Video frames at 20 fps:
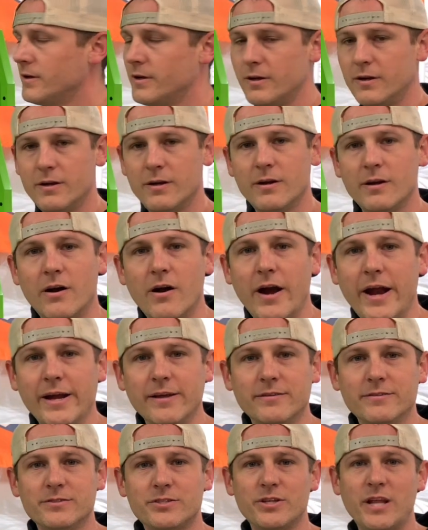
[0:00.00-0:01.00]
All right,
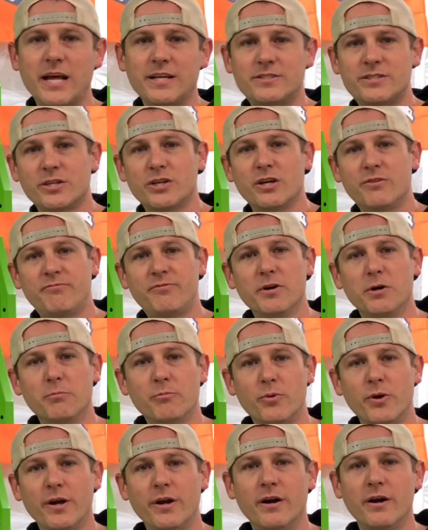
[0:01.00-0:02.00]
so that's the good
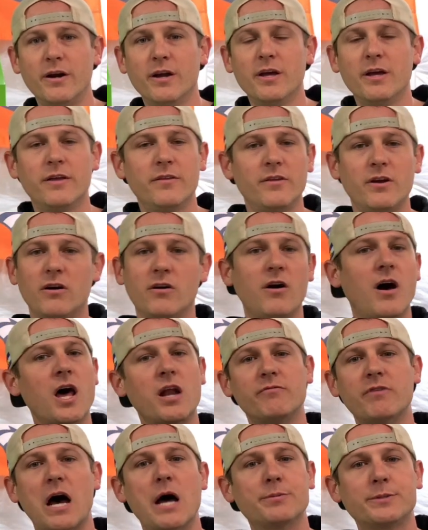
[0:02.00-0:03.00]
film printer. There are a lot
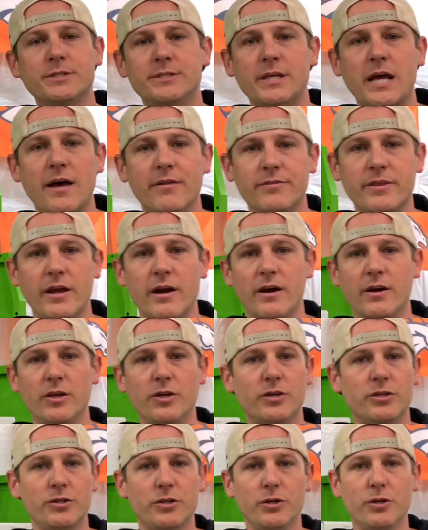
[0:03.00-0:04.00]
of options out there.
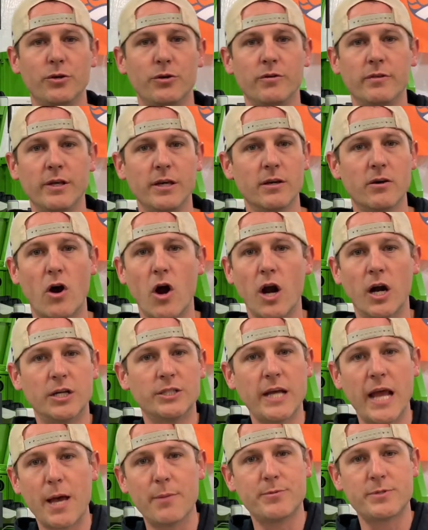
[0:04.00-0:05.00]
You can do the
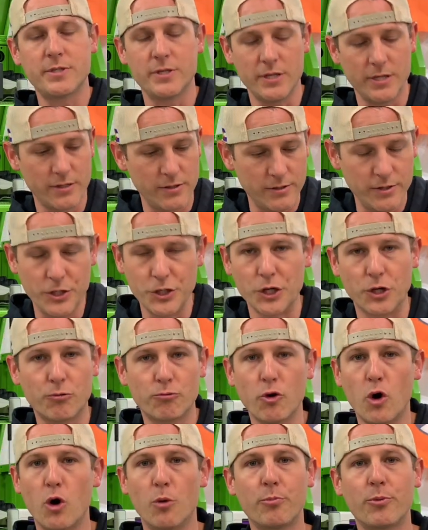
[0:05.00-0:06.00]
large Epson, you know,
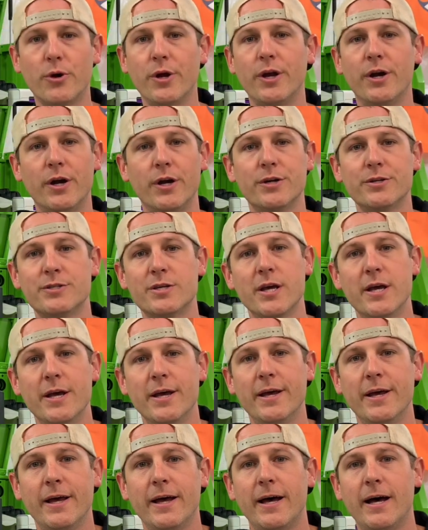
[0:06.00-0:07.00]
roll printers,
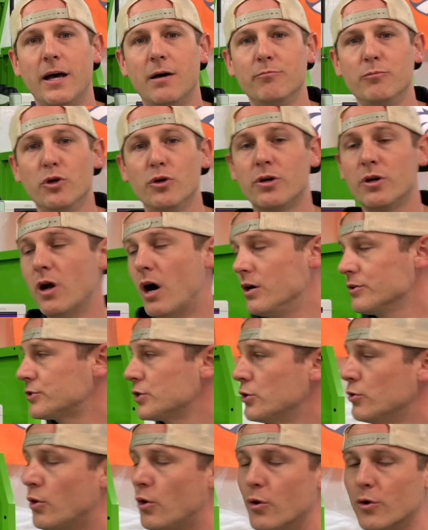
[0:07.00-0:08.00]
um, you can
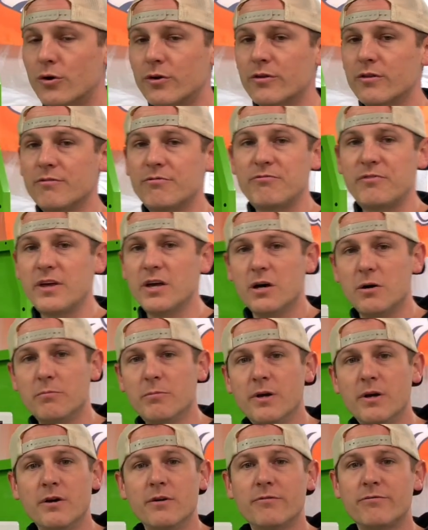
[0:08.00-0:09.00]
also order the film
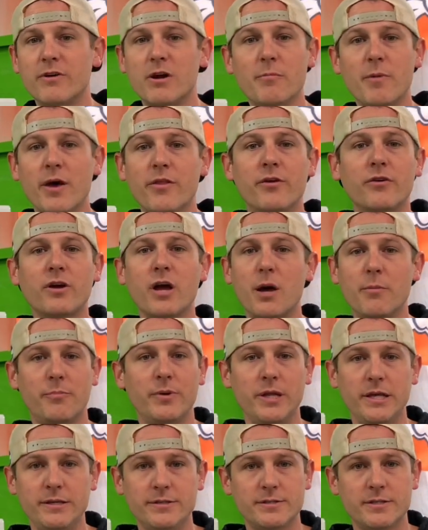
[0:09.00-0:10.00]
from other
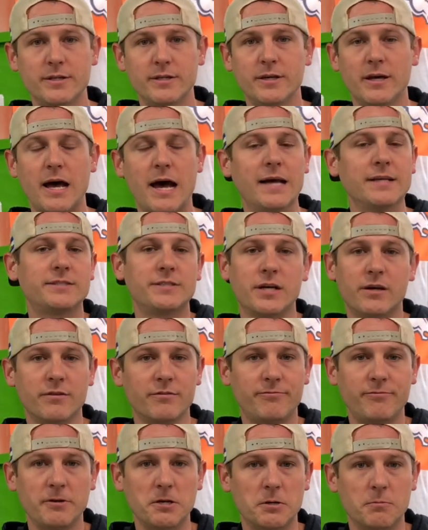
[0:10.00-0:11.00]
companies. I sell the
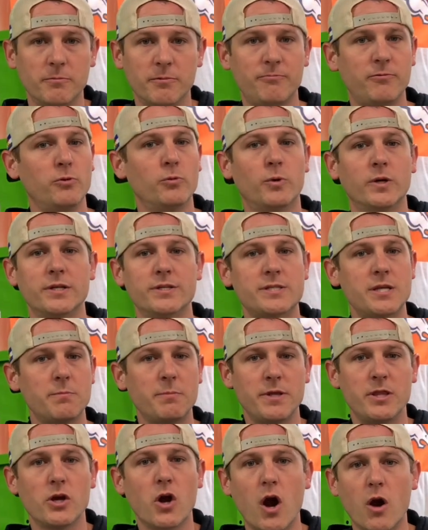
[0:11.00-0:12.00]
film. If you want to send
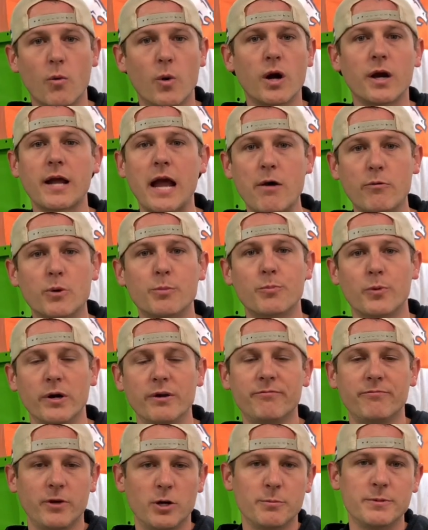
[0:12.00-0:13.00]
me the artwork, I will
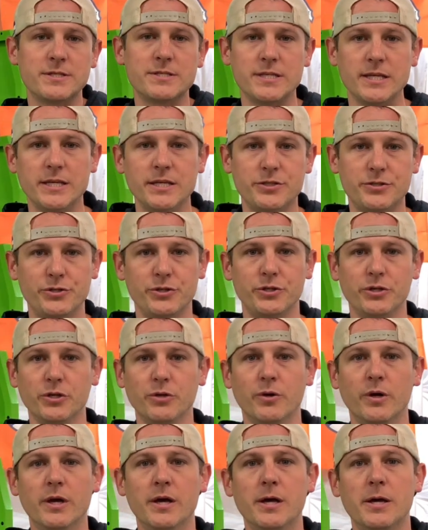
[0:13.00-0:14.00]
print film and send it to
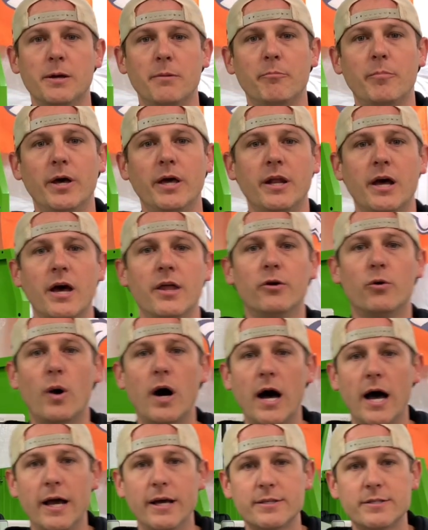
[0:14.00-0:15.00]
you. But
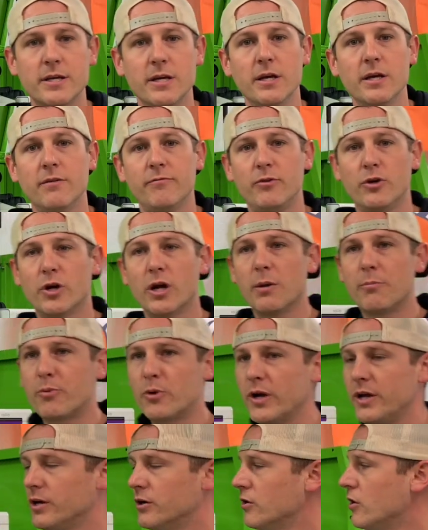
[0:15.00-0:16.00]
otherwise, if you're going to
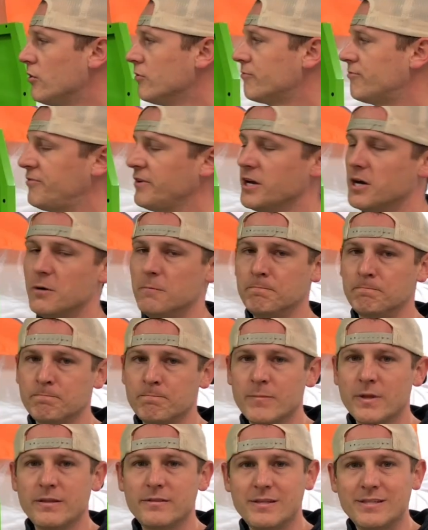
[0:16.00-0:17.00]
print your own film,
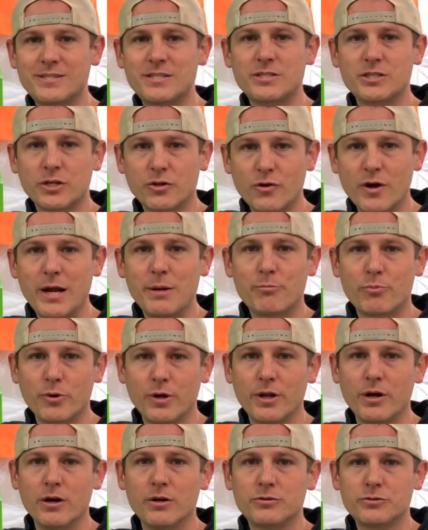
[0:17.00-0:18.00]
this is a great
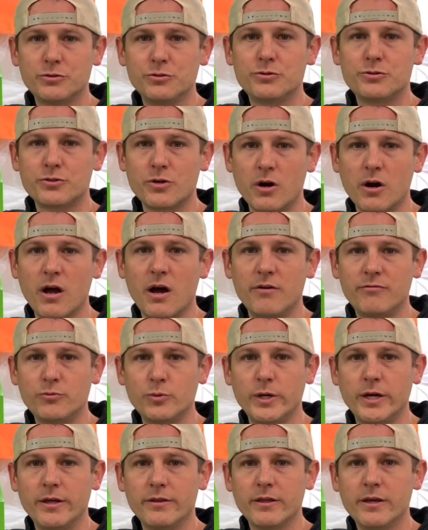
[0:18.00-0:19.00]
printer to start off
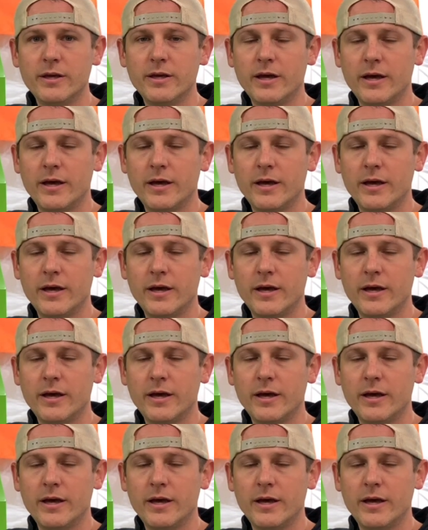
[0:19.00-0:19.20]
with.